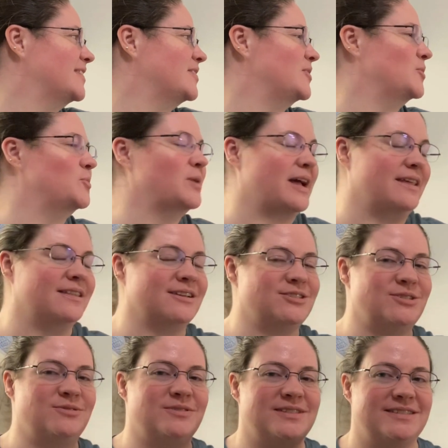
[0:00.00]
The way that
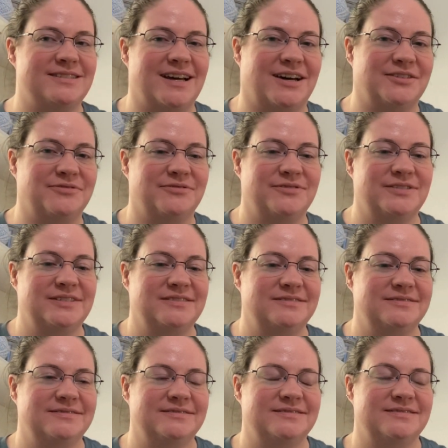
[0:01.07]
you stuff
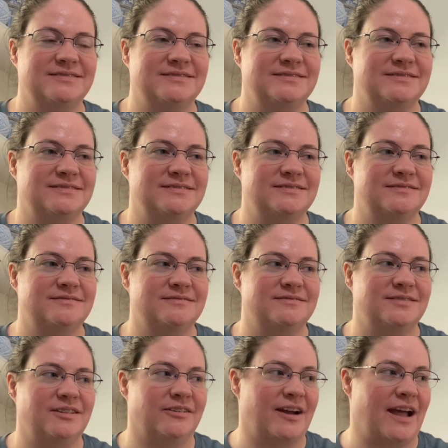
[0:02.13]

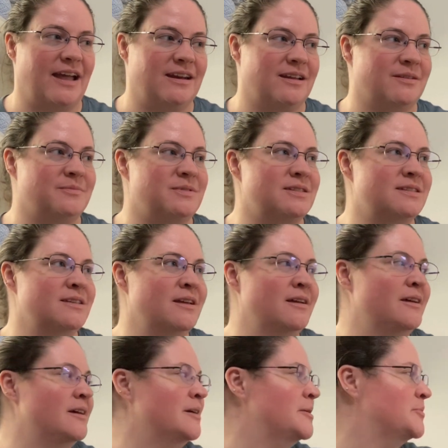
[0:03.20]
your items,
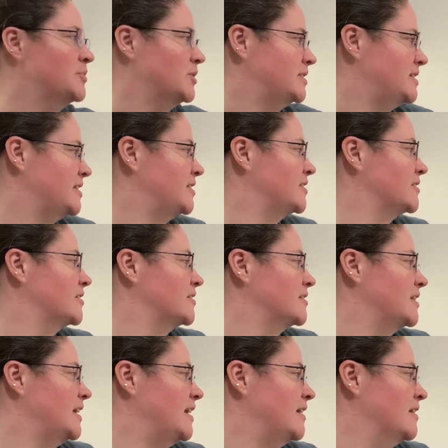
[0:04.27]

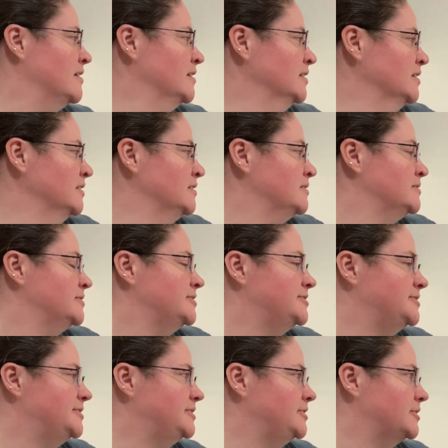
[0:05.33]
particularly
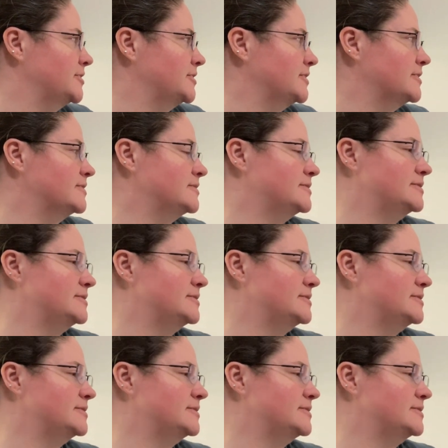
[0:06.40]
your